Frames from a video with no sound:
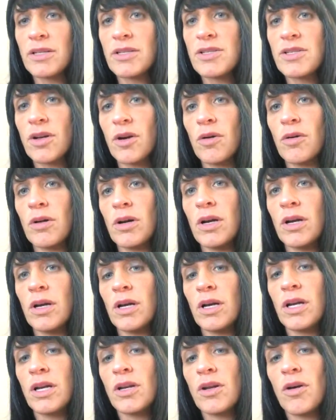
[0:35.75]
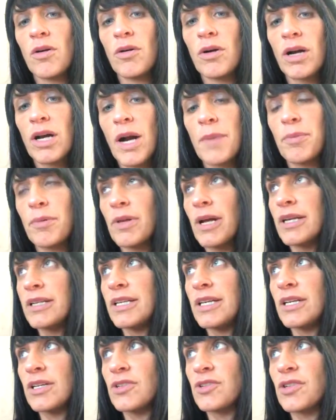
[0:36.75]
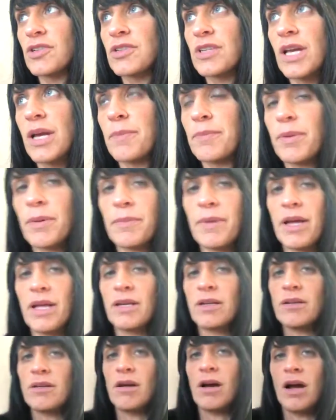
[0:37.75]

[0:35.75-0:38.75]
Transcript: So a couple ideas just to implement